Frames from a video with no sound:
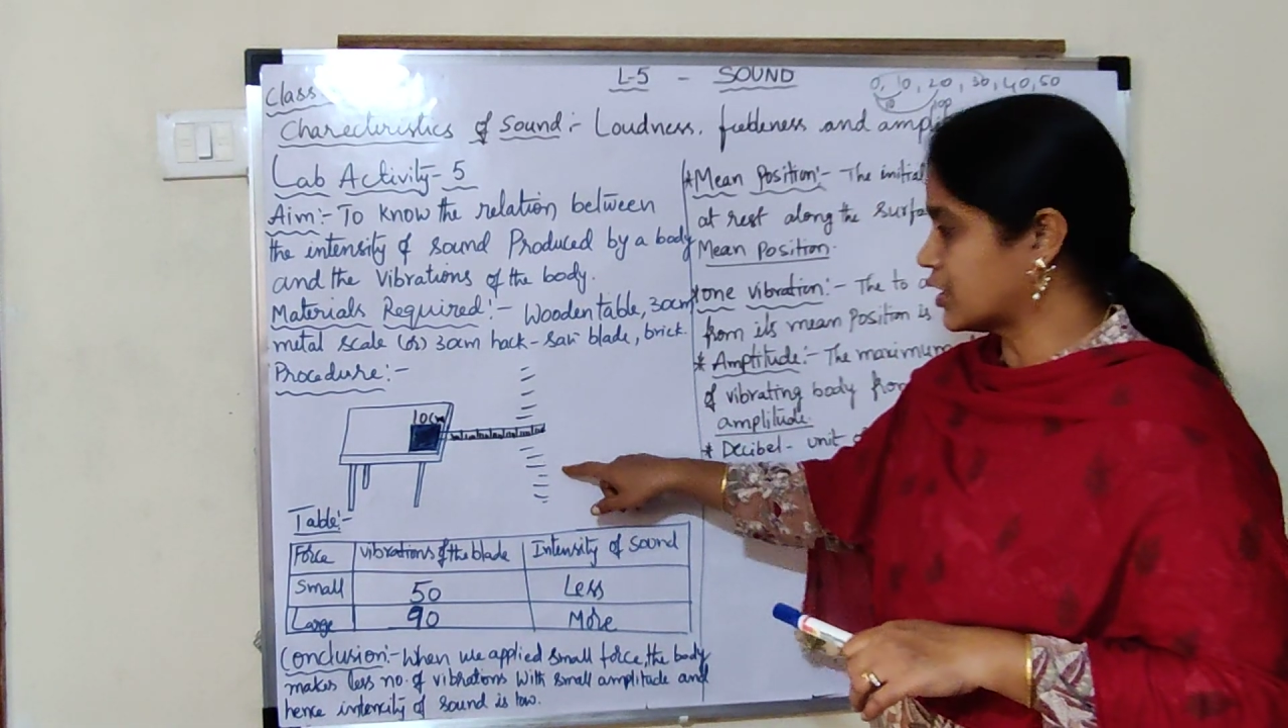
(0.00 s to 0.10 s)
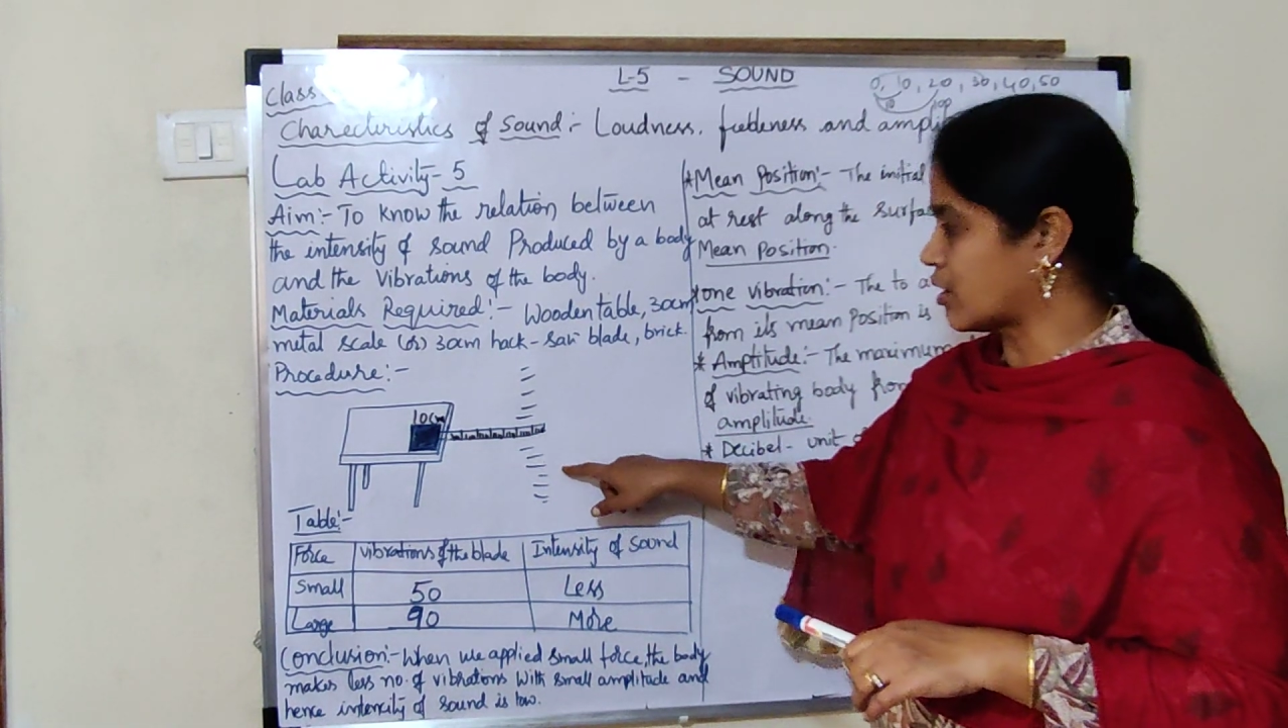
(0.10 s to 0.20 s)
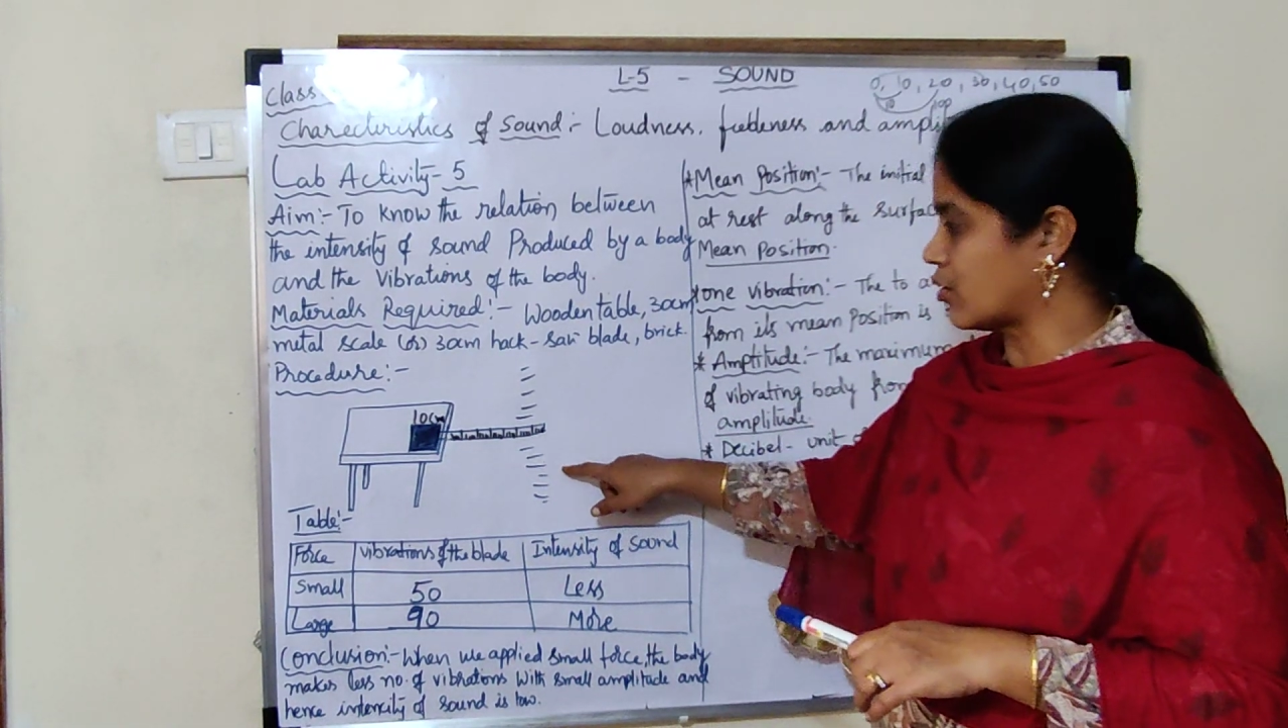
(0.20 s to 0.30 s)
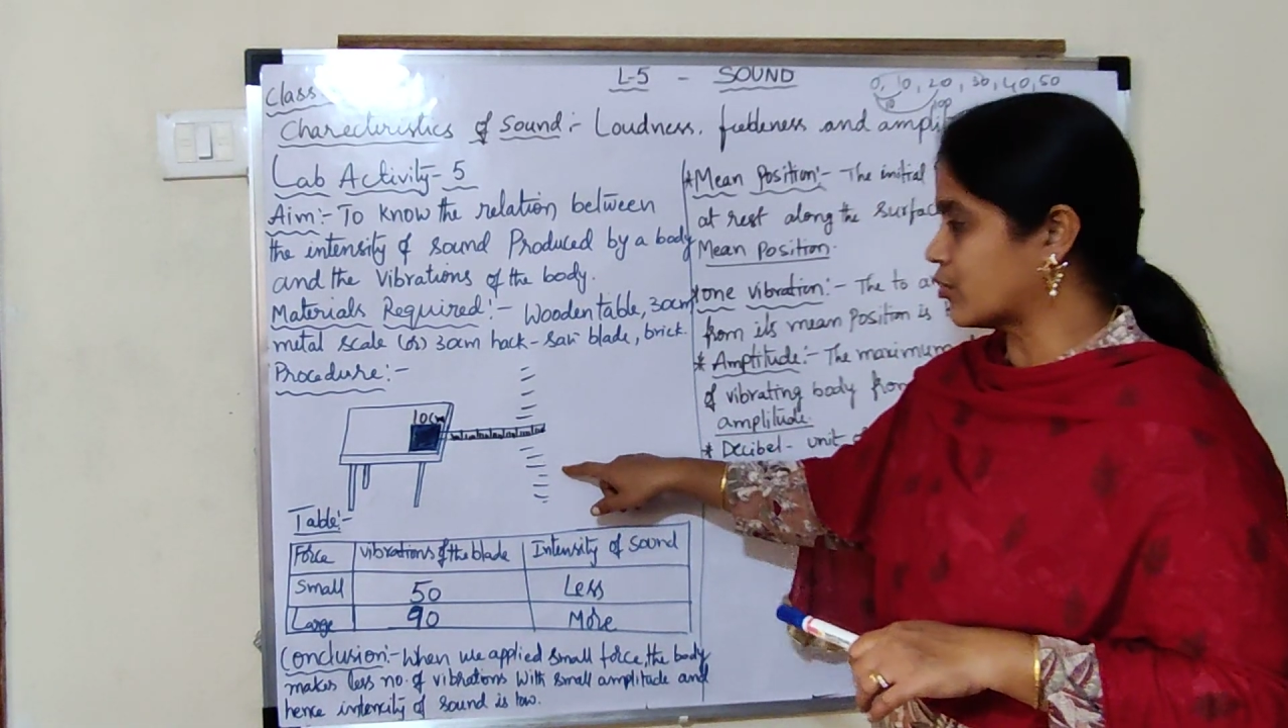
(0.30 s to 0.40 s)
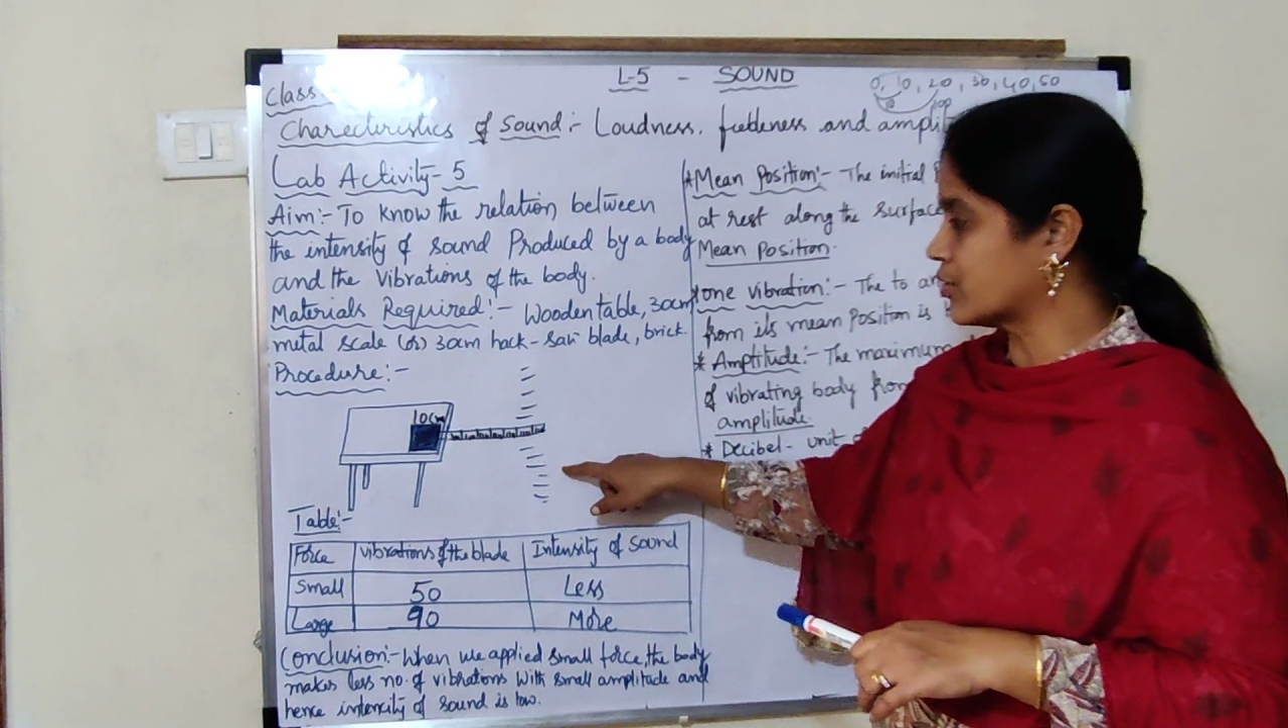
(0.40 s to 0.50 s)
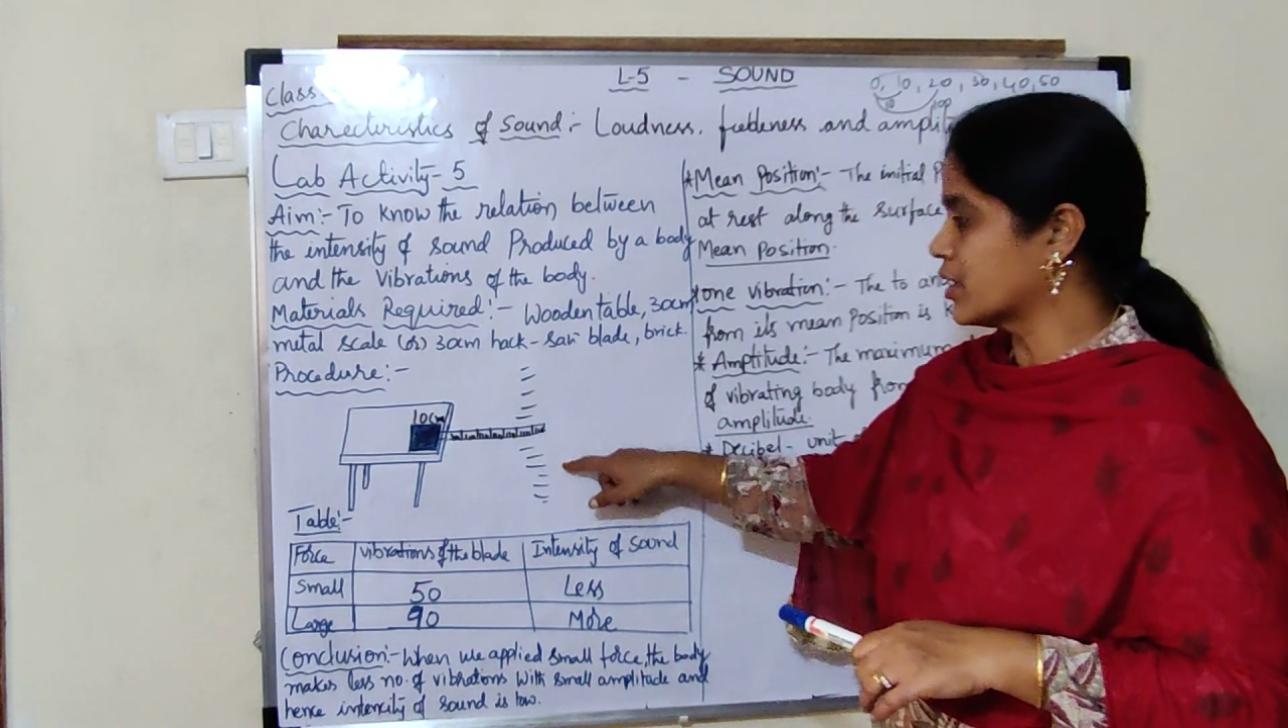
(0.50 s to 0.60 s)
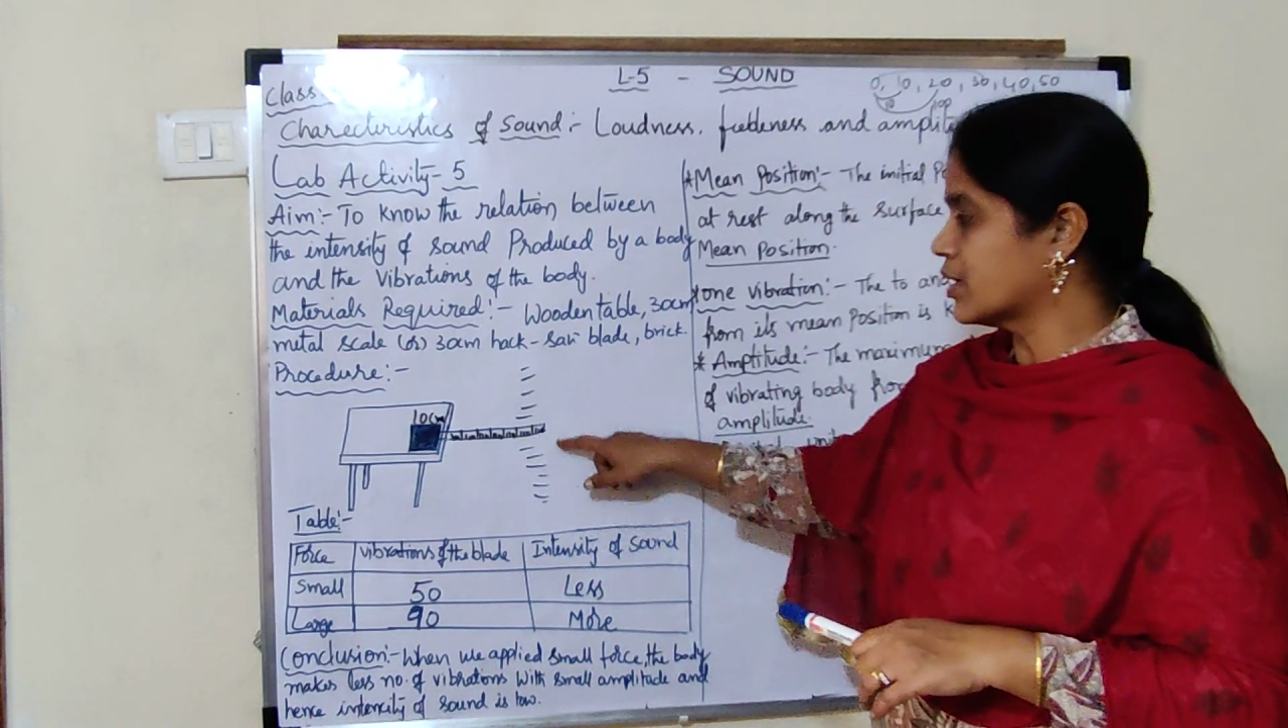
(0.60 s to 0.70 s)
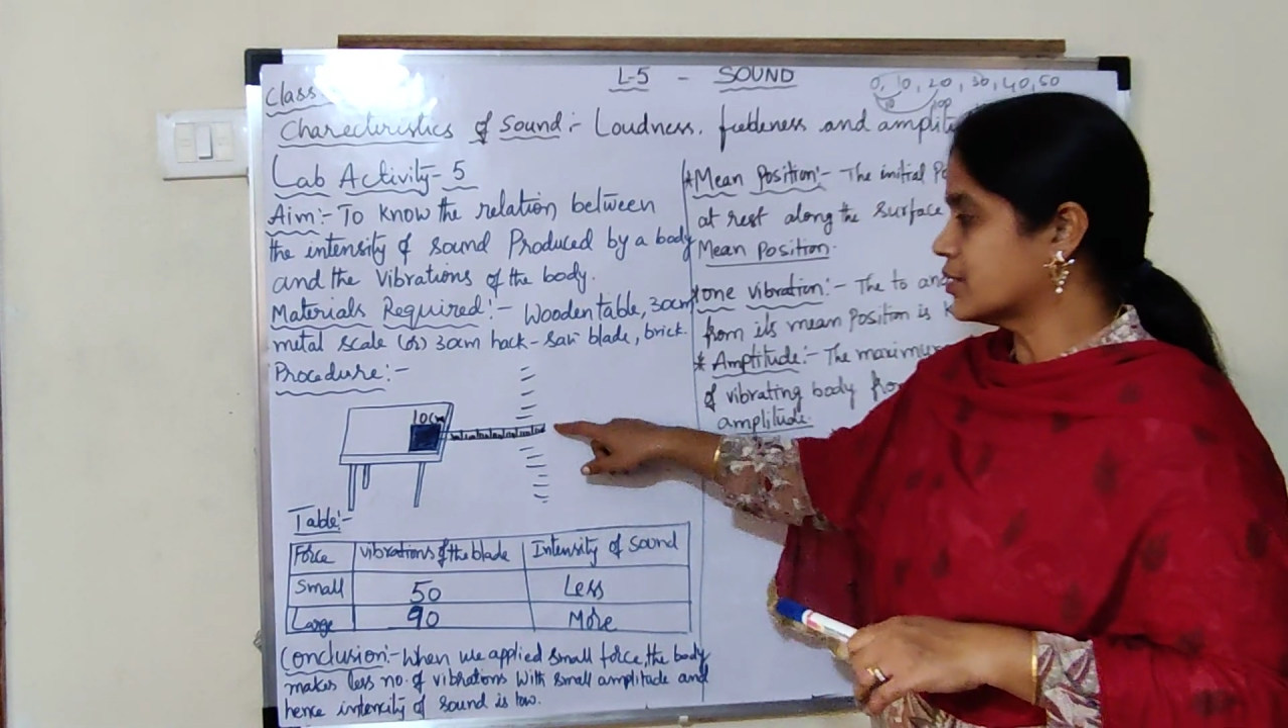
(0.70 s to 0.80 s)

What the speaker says: down,